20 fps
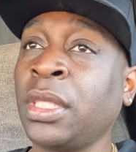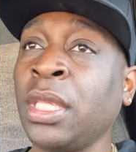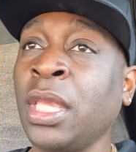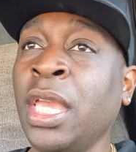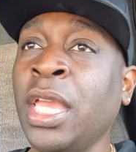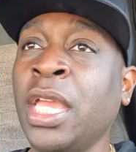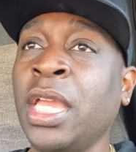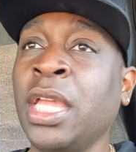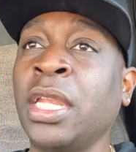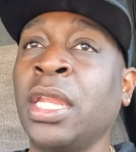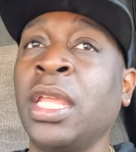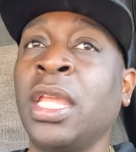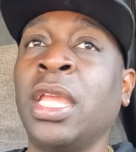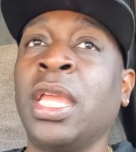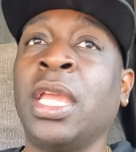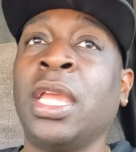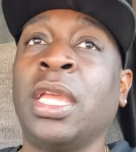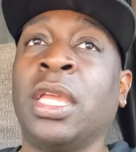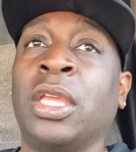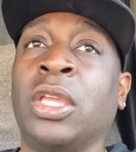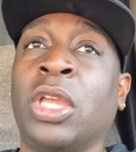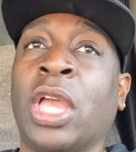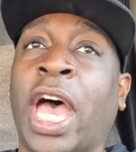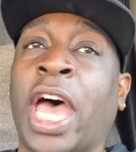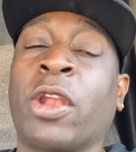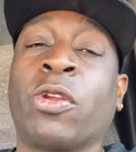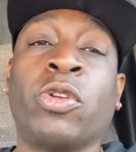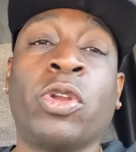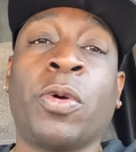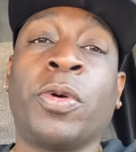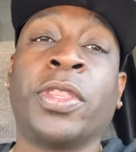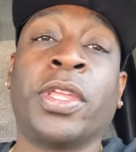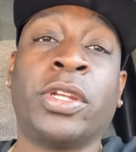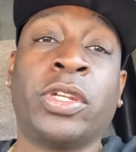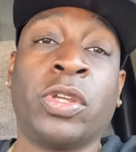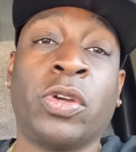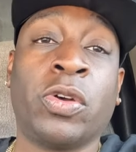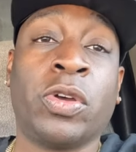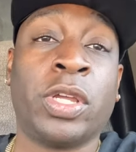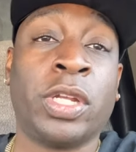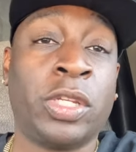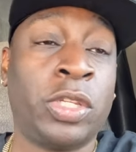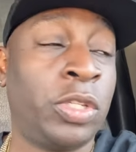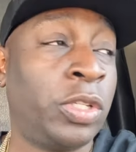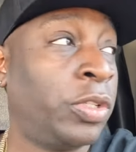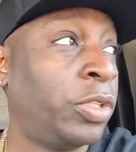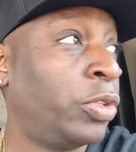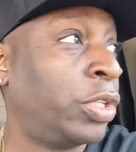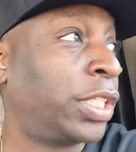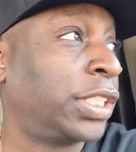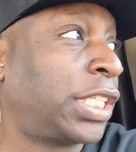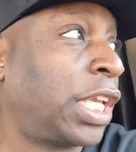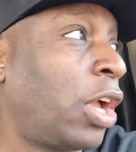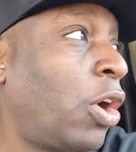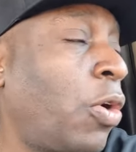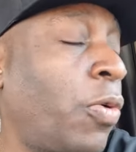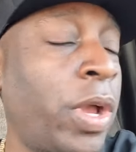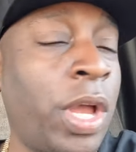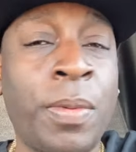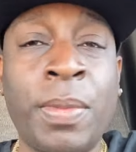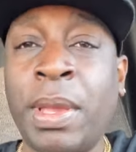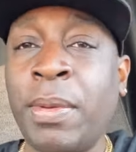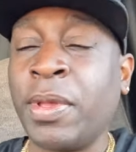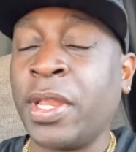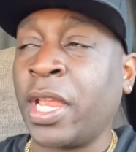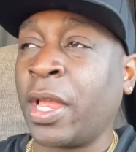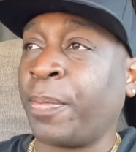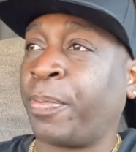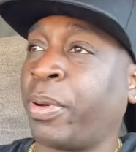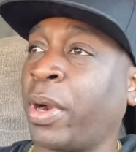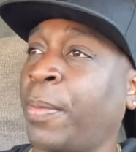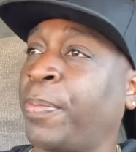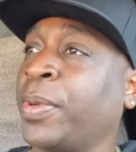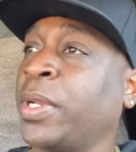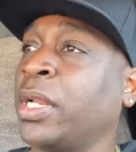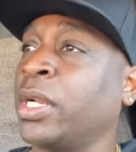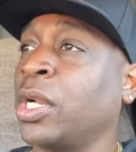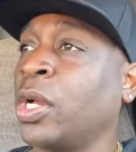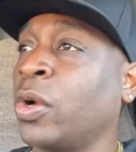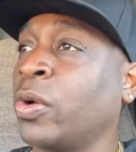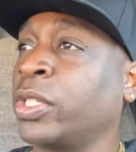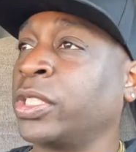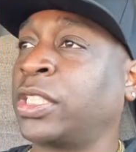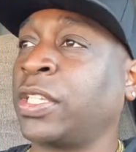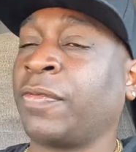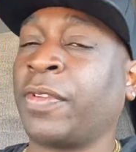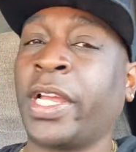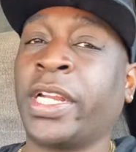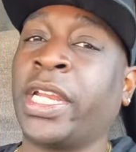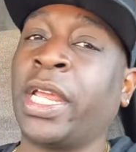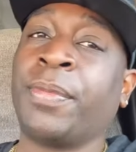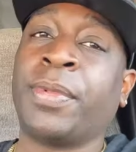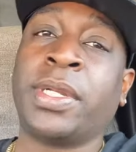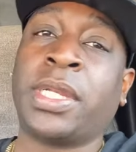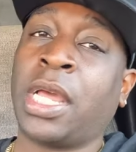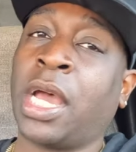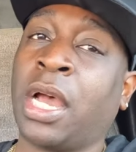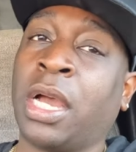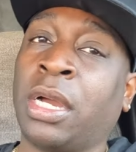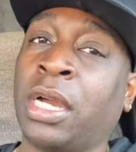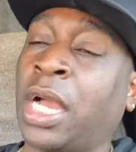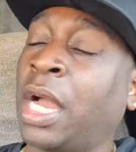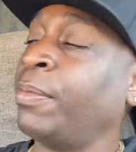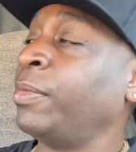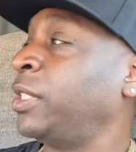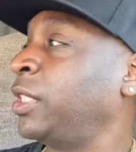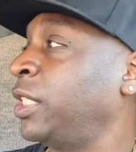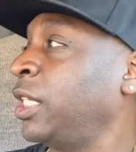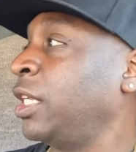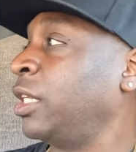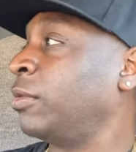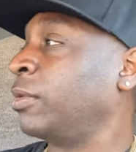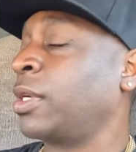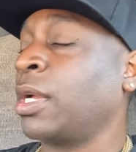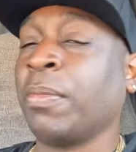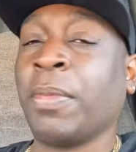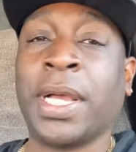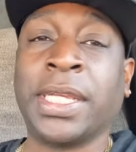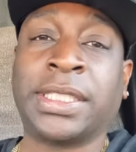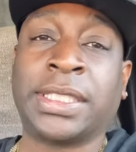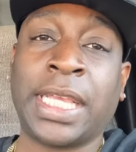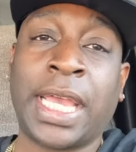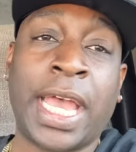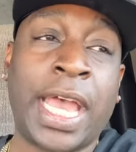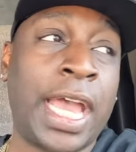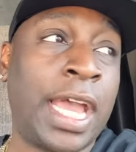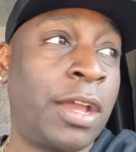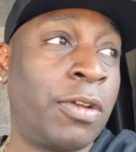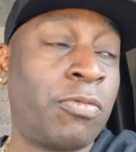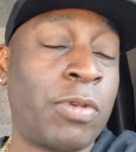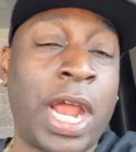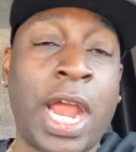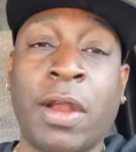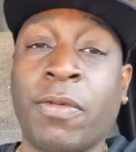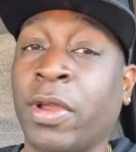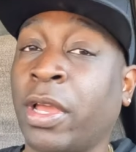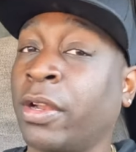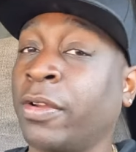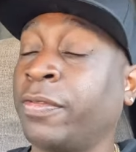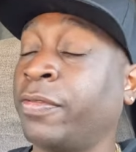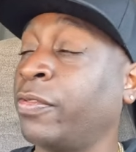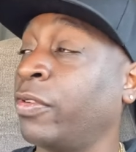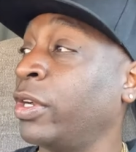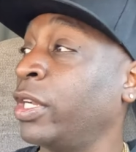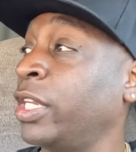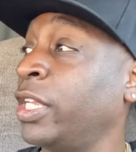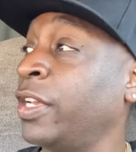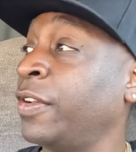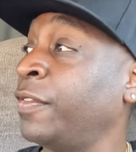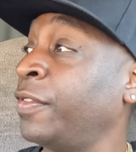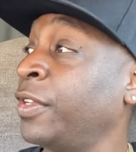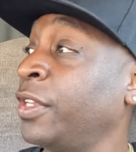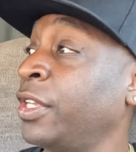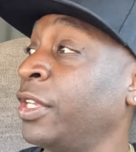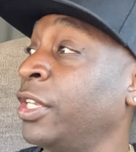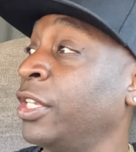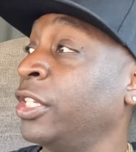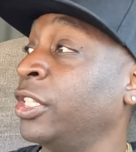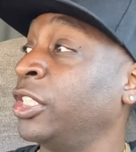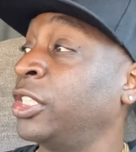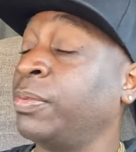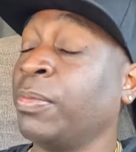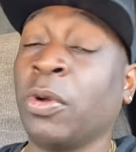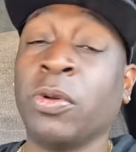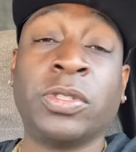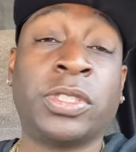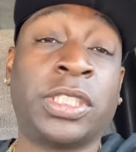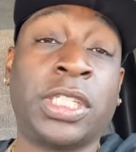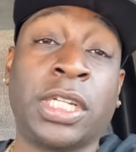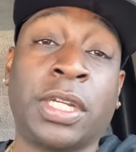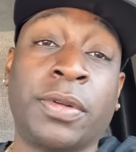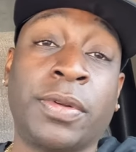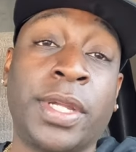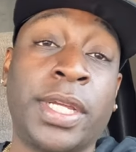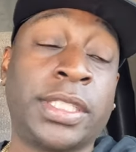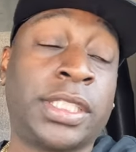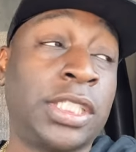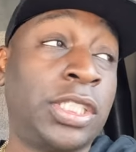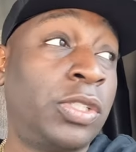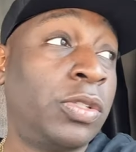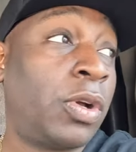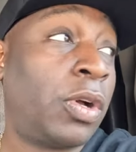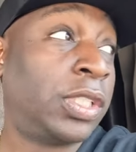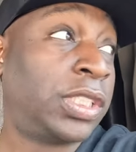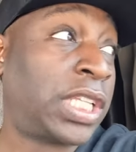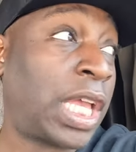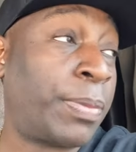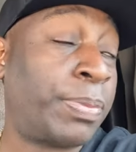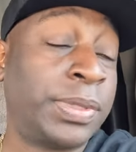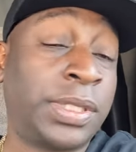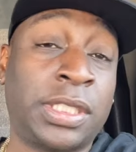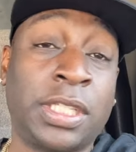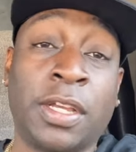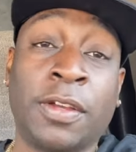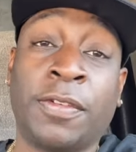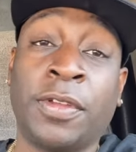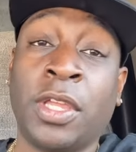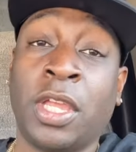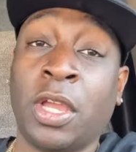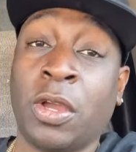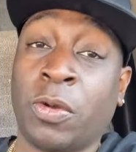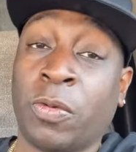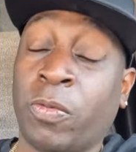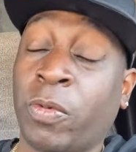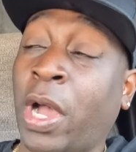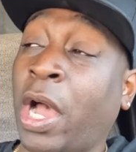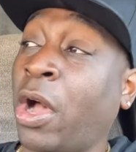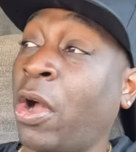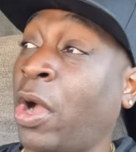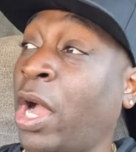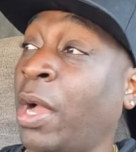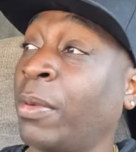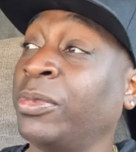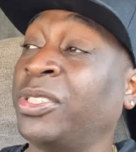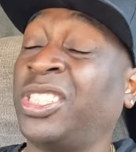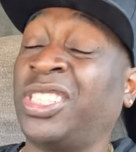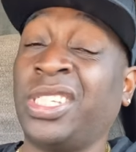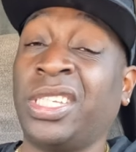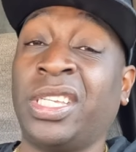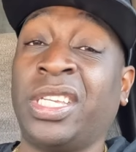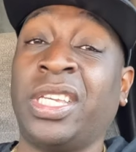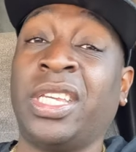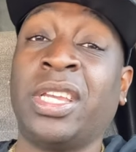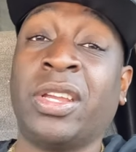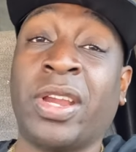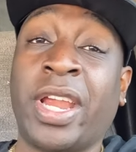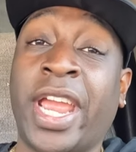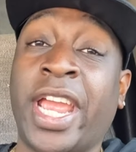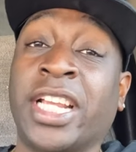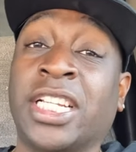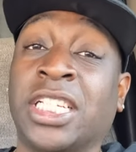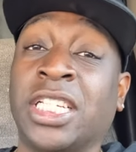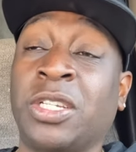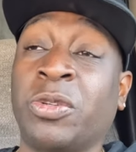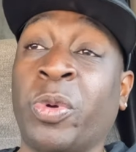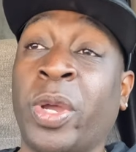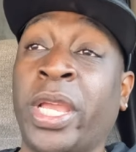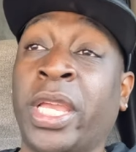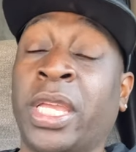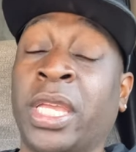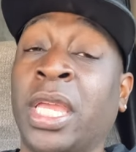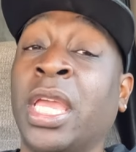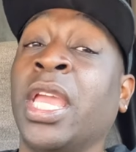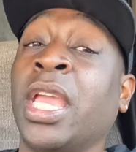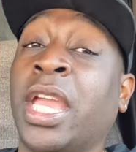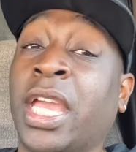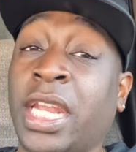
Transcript: And I don't know what they're doing. You can say, oh, well, maybe they're prepping a load and stuff like that, but nah, I be seeing them come outside, ride around a forklift, smoke cigarettes and do all type of stuff while I'm sitting here actually waiting.